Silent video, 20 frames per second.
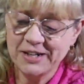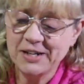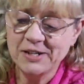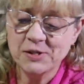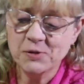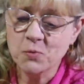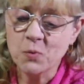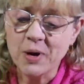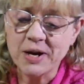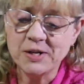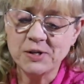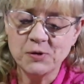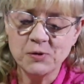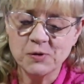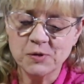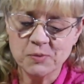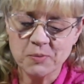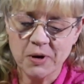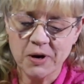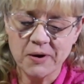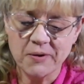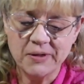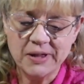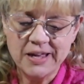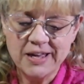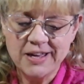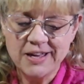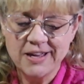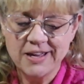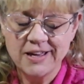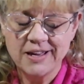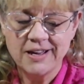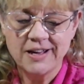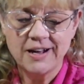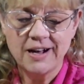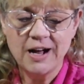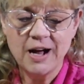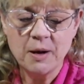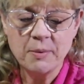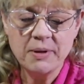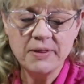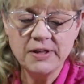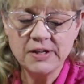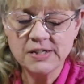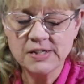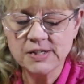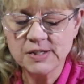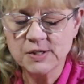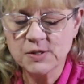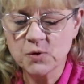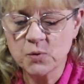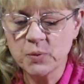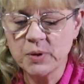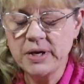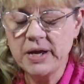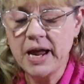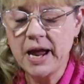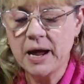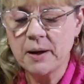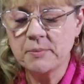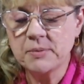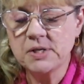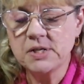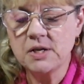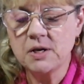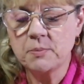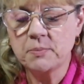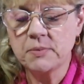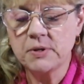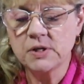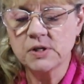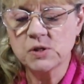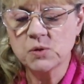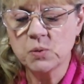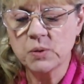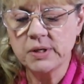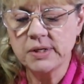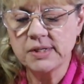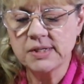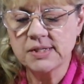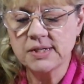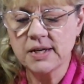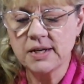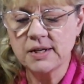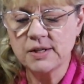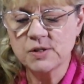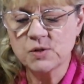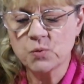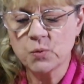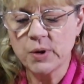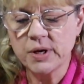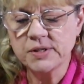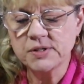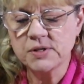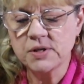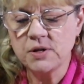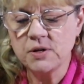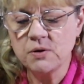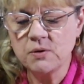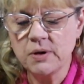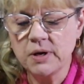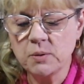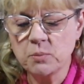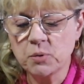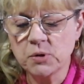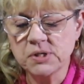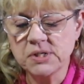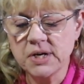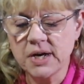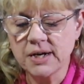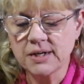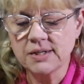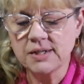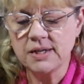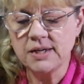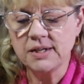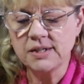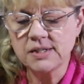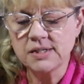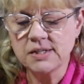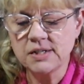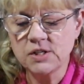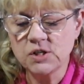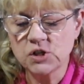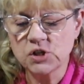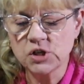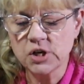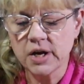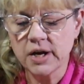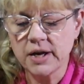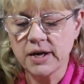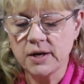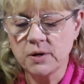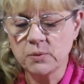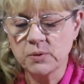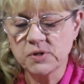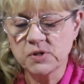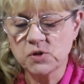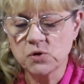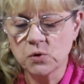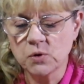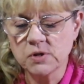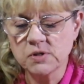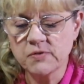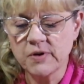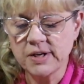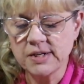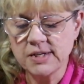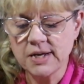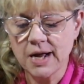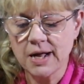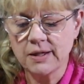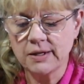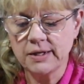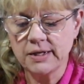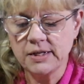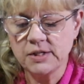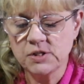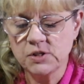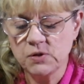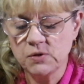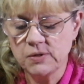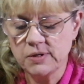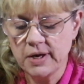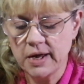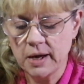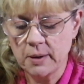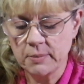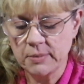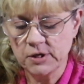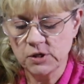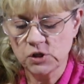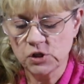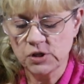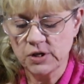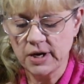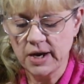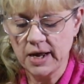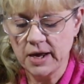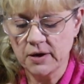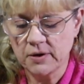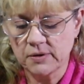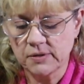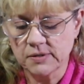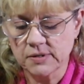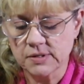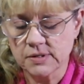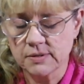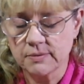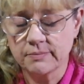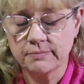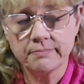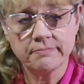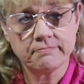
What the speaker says: It's way too small. And this is the rehab tip. This one says rescue and protect instant shine, restores vitality to damaged nails.